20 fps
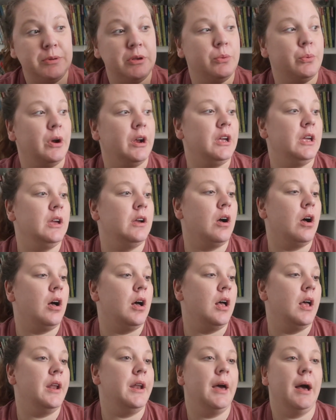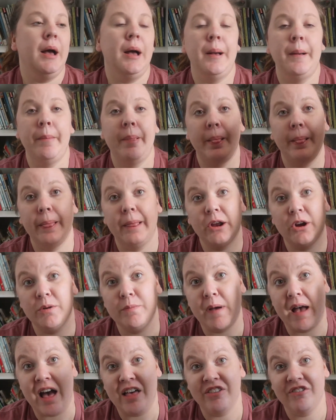be working on
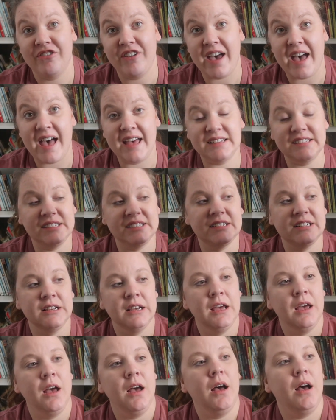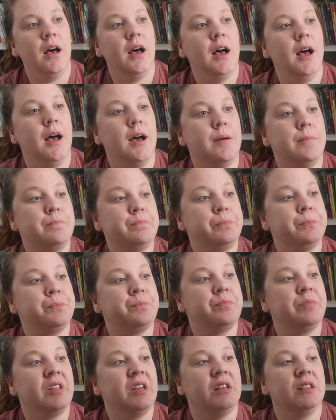Learn Math Fast.
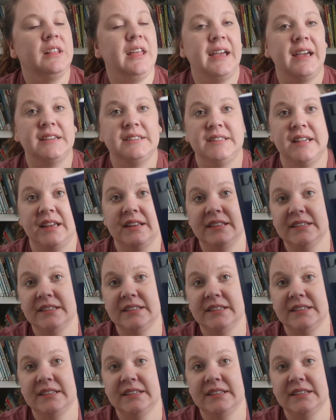Like I said,